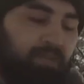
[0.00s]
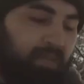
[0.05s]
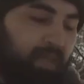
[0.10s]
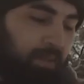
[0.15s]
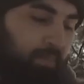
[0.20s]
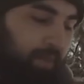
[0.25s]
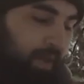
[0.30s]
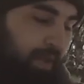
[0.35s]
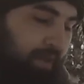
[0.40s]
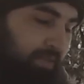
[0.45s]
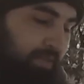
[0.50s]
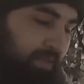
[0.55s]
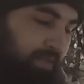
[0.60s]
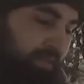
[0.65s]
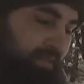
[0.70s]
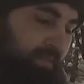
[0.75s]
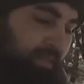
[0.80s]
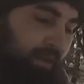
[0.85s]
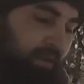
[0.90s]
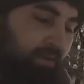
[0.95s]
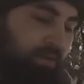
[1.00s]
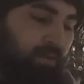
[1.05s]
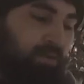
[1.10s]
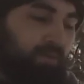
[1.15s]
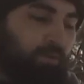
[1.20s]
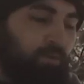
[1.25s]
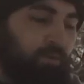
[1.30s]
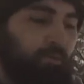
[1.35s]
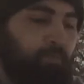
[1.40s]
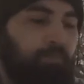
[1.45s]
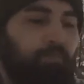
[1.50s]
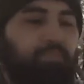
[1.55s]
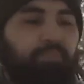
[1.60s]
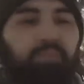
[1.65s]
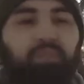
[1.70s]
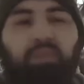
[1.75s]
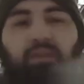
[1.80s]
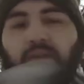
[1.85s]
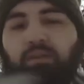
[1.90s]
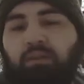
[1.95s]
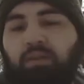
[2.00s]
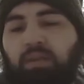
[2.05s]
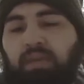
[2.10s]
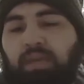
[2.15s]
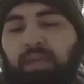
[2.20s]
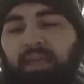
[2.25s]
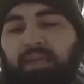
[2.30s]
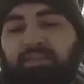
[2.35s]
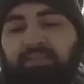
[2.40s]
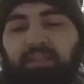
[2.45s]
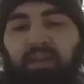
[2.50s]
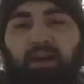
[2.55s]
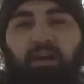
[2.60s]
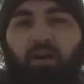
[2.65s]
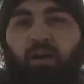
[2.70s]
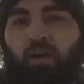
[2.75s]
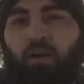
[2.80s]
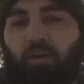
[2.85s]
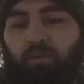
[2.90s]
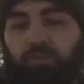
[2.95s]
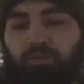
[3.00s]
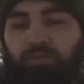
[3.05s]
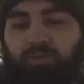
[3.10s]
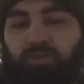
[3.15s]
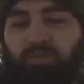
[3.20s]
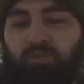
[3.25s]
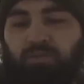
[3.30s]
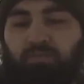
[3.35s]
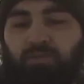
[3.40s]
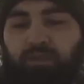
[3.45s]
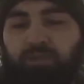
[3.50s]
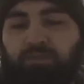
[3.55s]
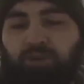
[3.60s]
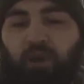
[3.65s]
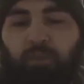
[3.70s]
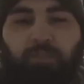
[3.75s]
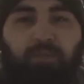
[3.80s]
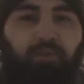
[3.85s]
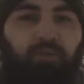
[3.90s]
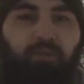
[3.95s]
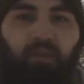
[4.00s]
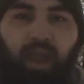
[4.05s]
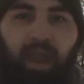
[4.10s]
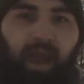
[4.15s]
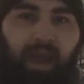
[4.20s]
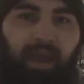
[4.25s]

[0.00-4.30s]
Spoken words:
all the time, guys, I can tell you it's not hard to resharpen your